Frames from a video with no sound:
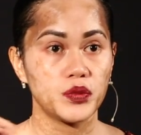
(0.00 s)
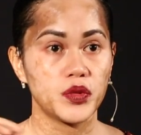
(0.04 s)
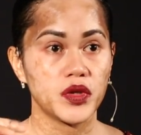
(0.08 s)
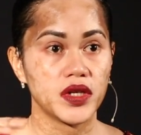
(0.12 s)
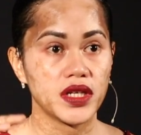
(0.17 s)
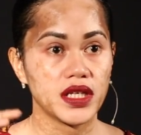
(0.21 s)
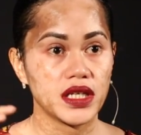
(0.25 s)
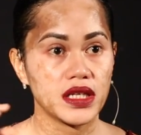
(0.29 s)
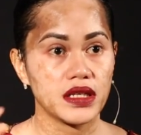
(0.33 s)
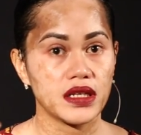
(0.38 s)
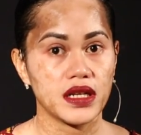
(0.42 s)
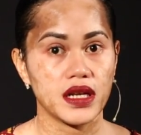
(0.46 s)

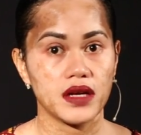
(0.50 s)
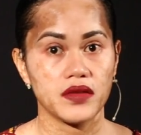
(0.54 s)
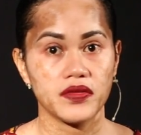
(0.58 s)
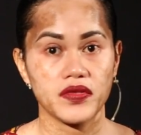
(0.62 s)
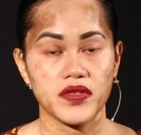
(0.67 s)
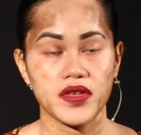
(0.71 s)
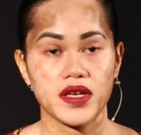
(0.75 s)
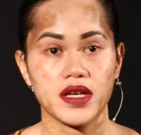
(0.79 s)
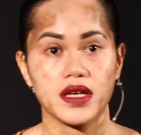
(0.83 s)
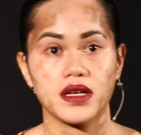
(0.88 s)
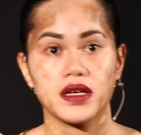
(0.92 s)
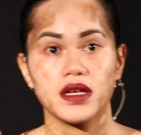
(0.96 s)
putting it out
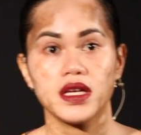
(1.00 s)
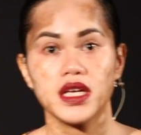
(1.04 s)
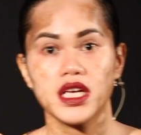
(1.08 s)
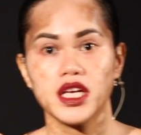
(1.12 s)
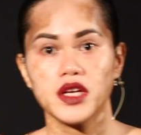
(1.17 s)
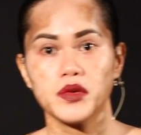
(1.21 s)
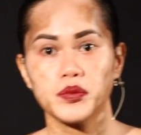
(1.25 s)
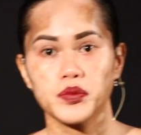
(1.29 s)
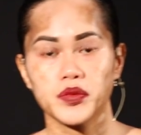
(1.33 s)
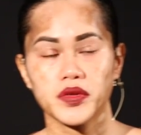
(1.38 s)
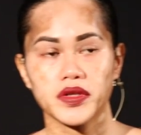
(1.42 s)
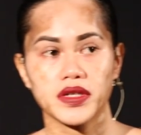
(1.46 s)
there,
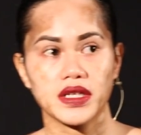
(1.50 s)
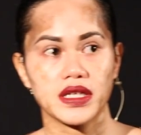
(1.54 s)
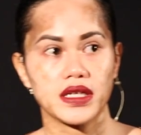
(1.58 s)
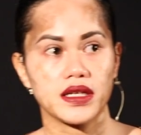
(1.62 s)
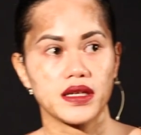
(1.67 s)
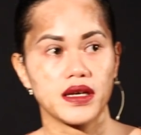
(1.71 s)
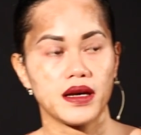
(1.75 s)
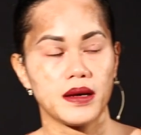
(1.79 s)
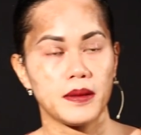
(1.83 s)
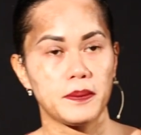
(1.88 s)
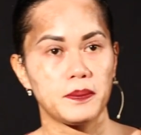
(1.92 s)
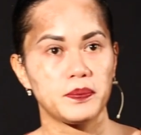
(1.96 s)
putting
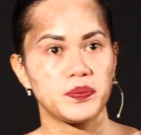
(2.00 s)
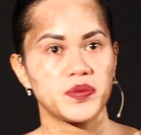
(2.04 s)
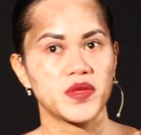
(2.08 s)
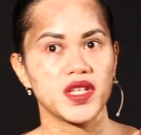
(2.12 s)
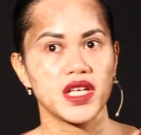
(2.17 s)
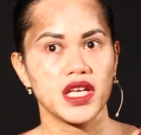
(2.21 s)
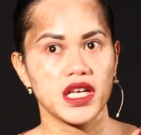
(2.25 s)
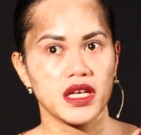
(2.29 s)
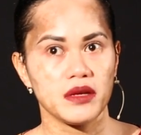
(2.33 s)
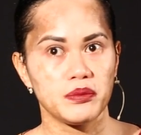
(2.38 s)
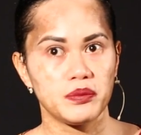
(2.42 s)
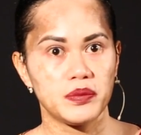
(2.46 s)

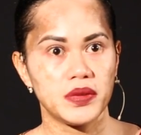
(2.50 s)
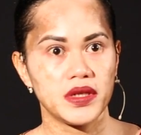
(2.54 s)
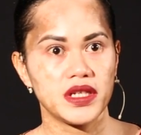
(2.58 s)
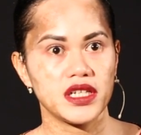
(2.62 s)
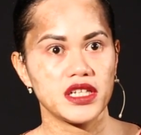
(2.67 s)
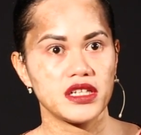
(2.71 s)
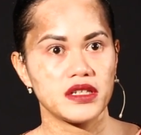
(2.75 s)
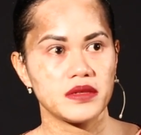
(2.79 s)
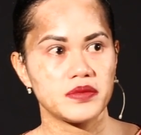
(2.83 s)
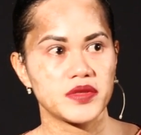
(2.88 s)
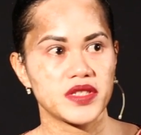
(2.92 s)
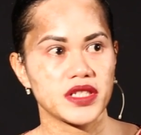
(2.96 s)

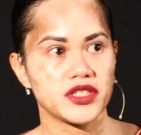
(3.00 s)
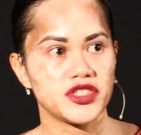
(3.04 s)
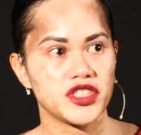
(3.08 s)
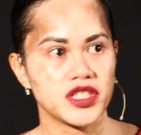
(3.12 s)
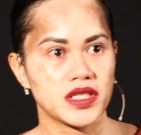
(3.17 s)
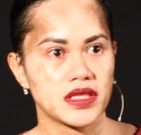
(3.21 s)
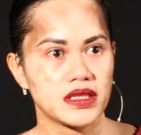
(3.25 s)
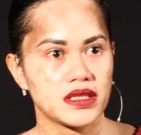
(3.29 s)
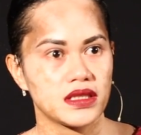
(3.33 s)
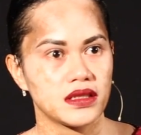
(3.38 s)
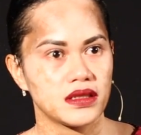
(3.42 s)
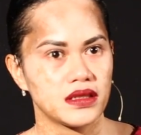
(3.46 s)
blurbs that
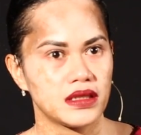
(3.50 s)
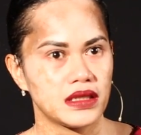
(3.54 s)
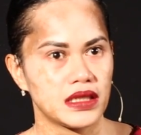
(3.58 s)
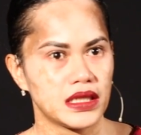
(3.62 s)
just,